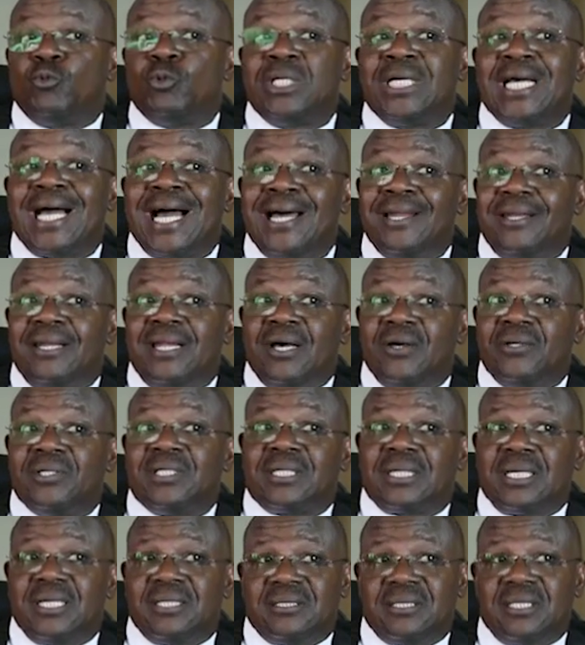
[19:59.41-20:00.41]
We allow
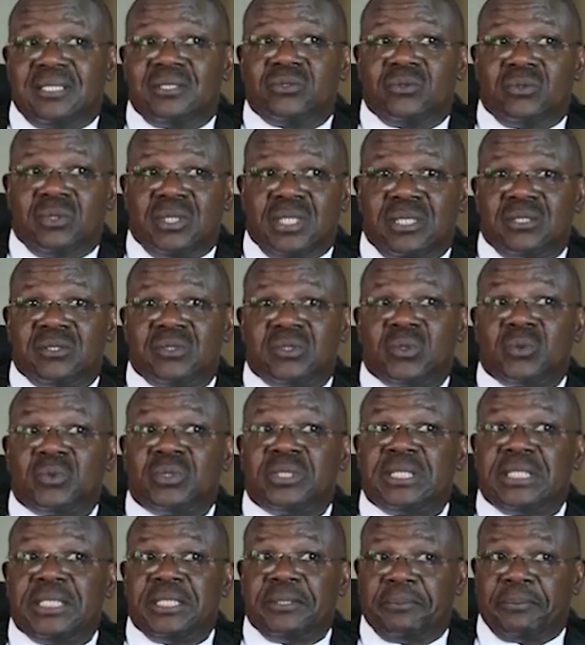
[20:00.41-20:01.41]
the cancer to eat so
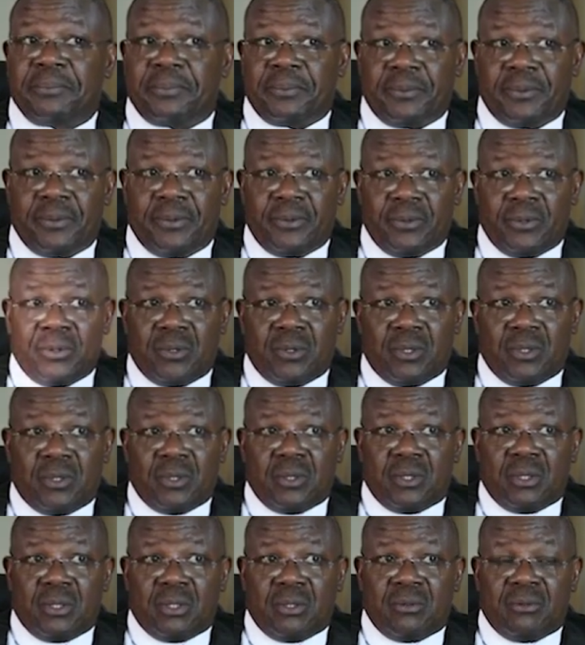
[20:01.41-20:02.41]
deep
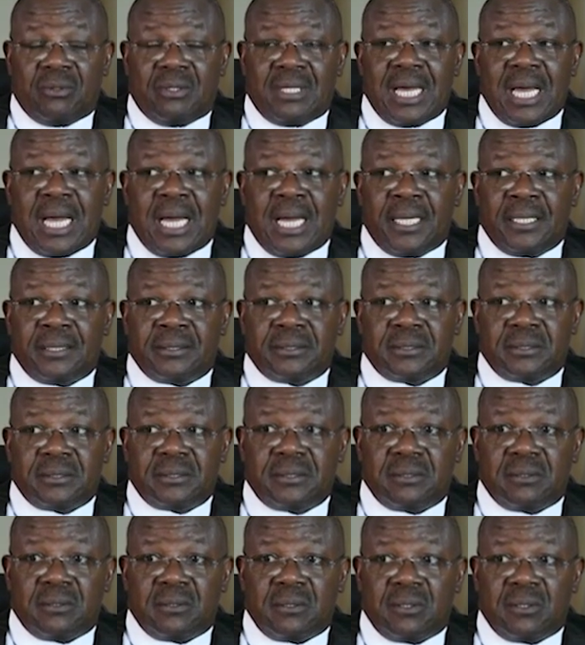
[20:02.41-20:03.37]
that